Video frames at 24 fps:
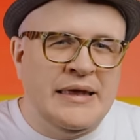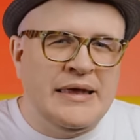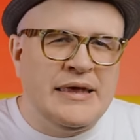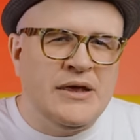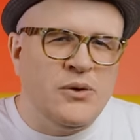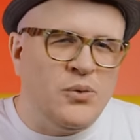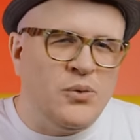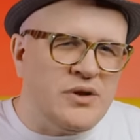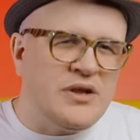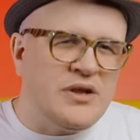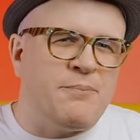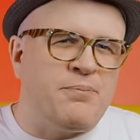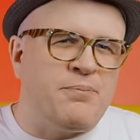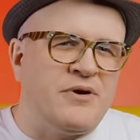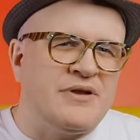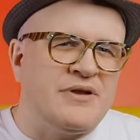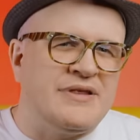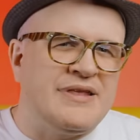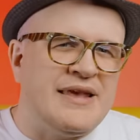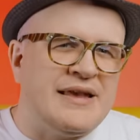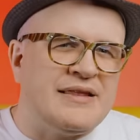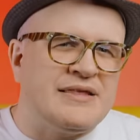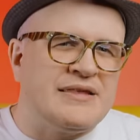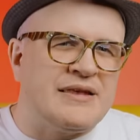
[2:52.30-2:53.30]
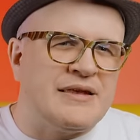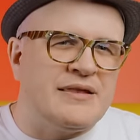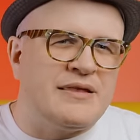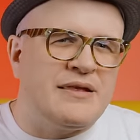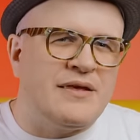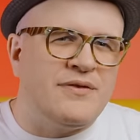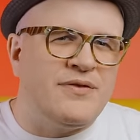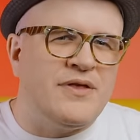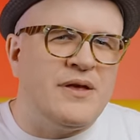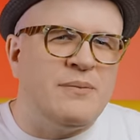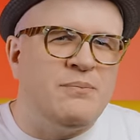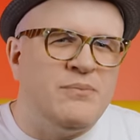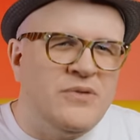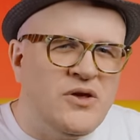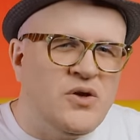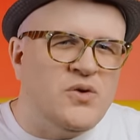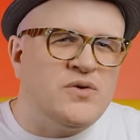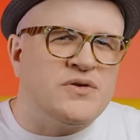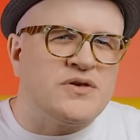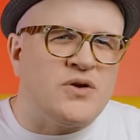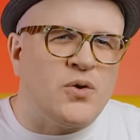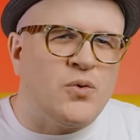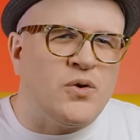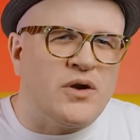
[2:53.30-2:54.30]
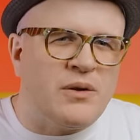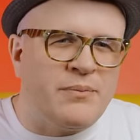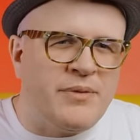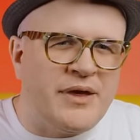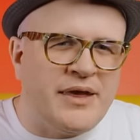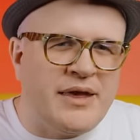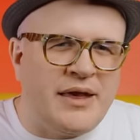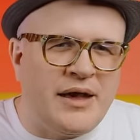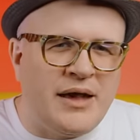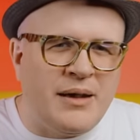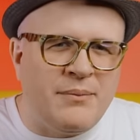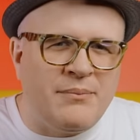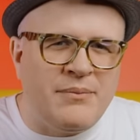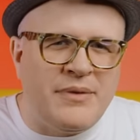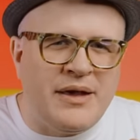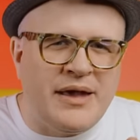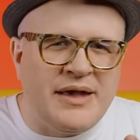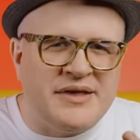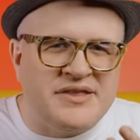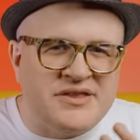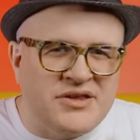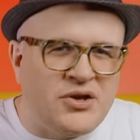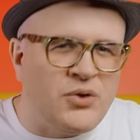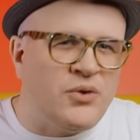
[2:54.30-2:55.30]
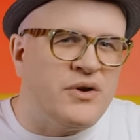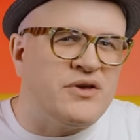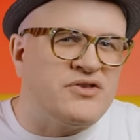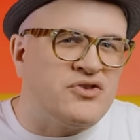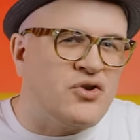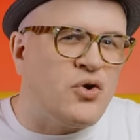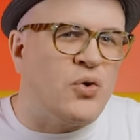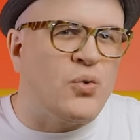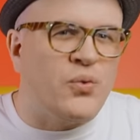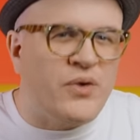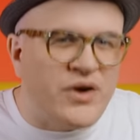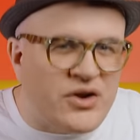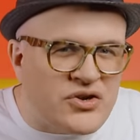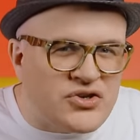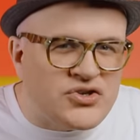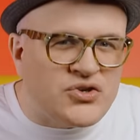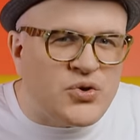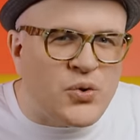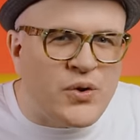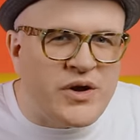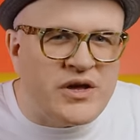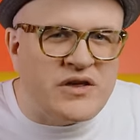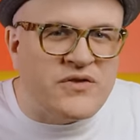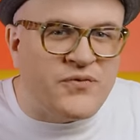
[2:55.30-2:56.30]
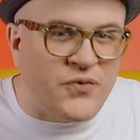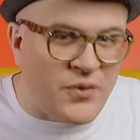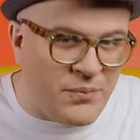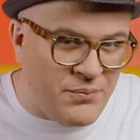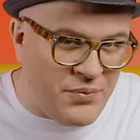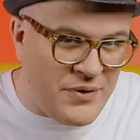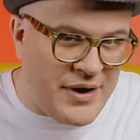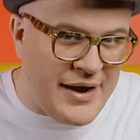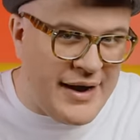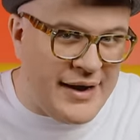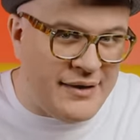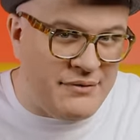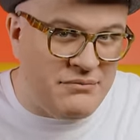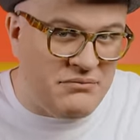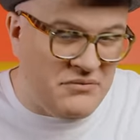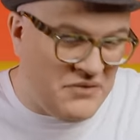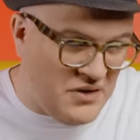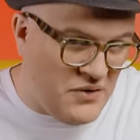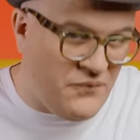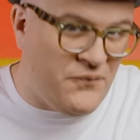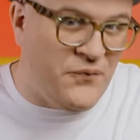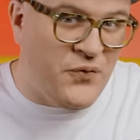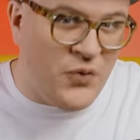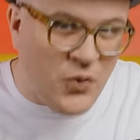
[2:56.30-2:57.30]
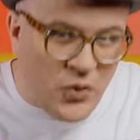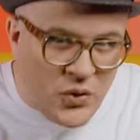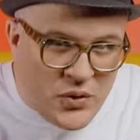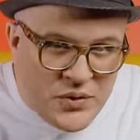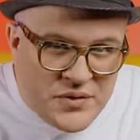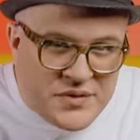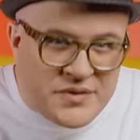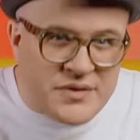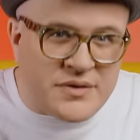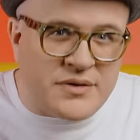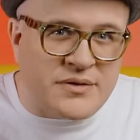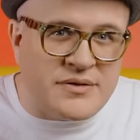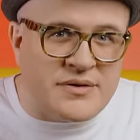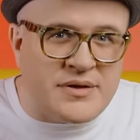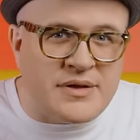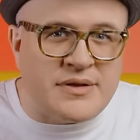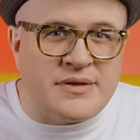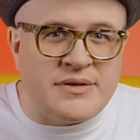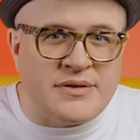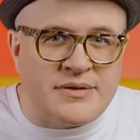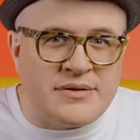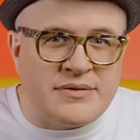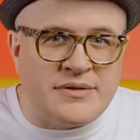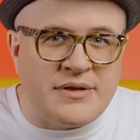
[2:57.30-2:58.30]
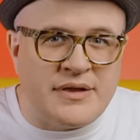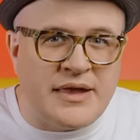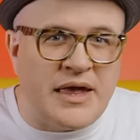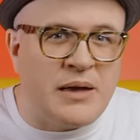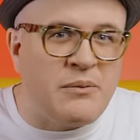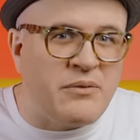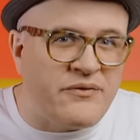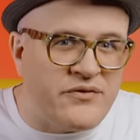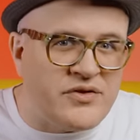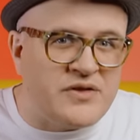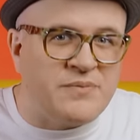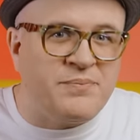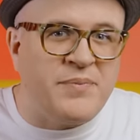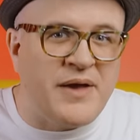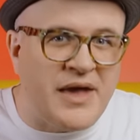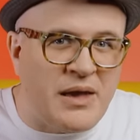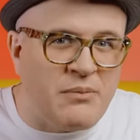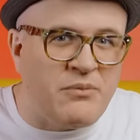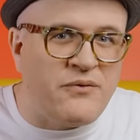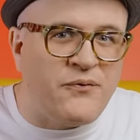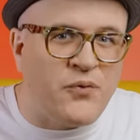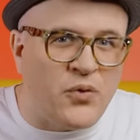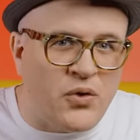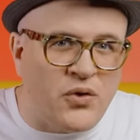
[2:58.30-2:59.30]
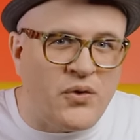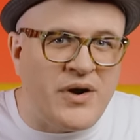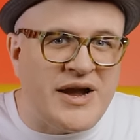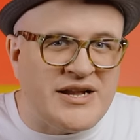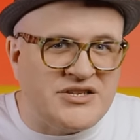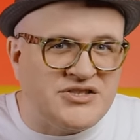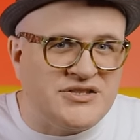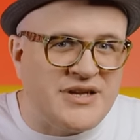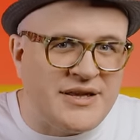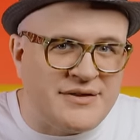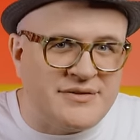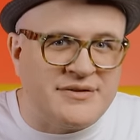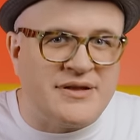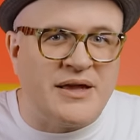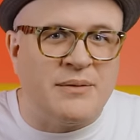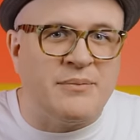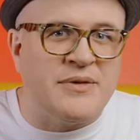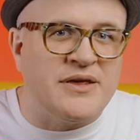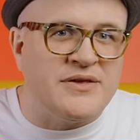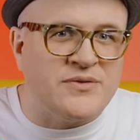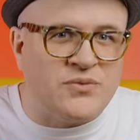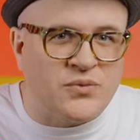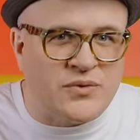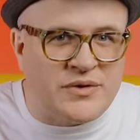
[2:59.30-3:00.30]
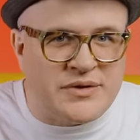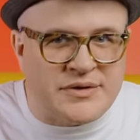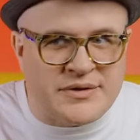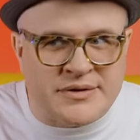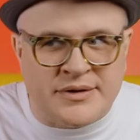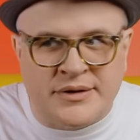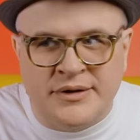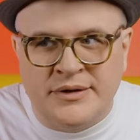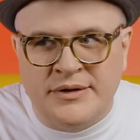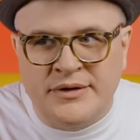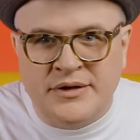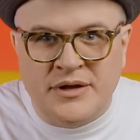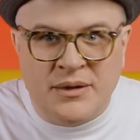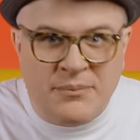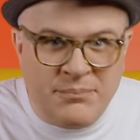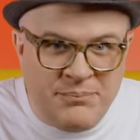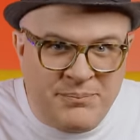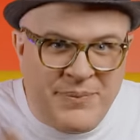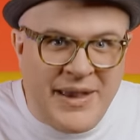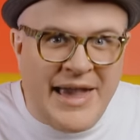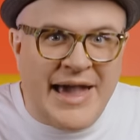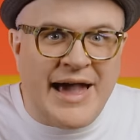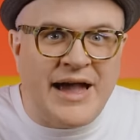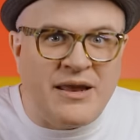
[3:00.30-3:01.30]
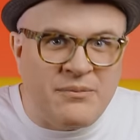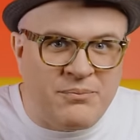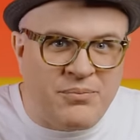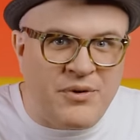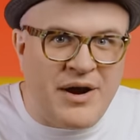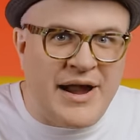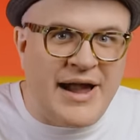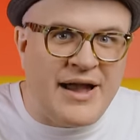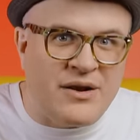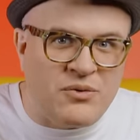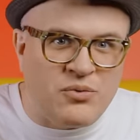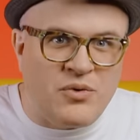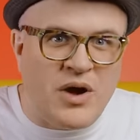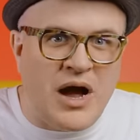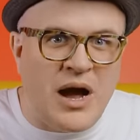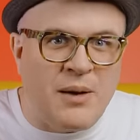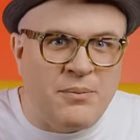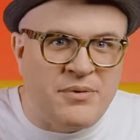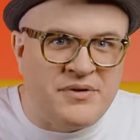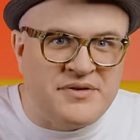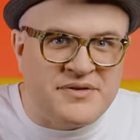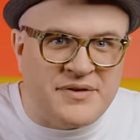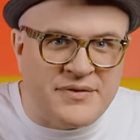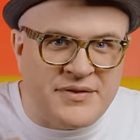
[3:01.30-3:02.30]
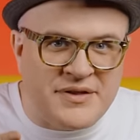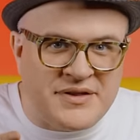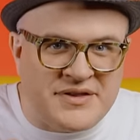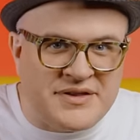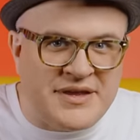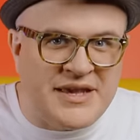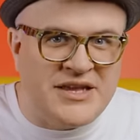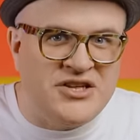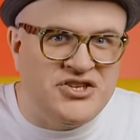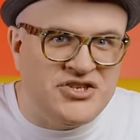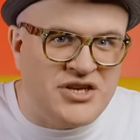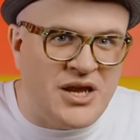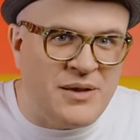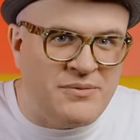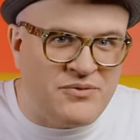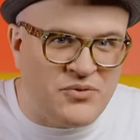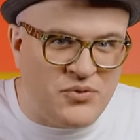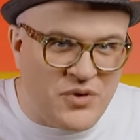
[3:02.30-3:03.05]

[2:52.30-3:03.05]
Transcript: You wouldn't have predicted that music would have become a serious career choice for Brad at first, since the name of his band before Crash Test Dummies was Bad Brad Roberts and the St. James